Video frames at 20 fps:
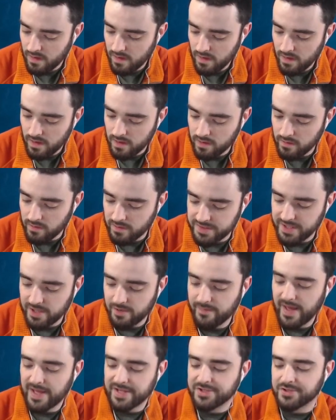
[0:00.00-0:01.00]
across our
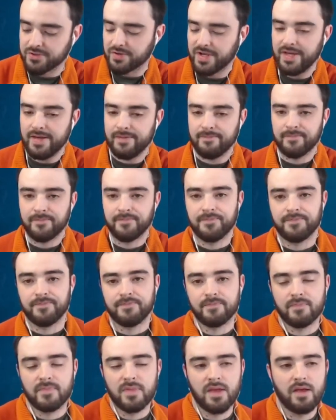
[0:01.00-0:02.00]
battery,
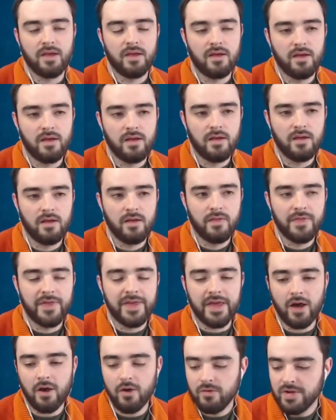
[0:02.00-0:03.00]

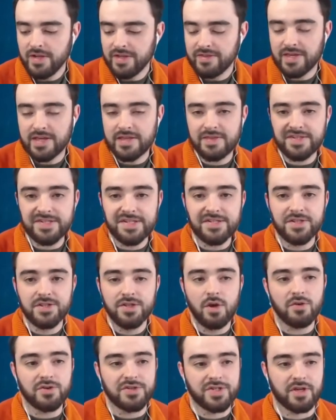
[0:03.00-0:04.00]
the only thing this is
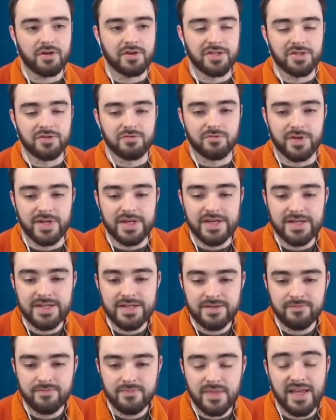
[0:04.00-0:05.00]
not going to read
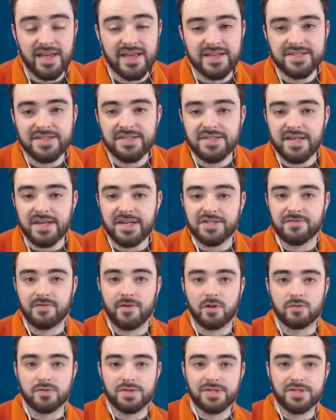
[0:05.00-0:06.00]
is 6
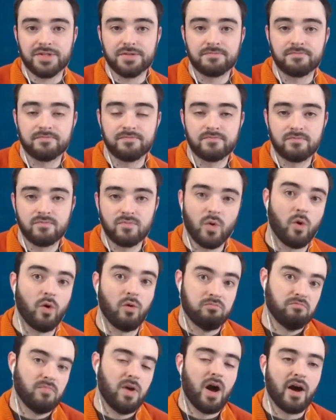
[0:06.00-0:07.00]
volts
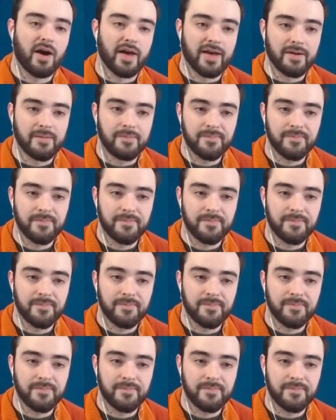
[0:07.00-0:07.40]
or higher.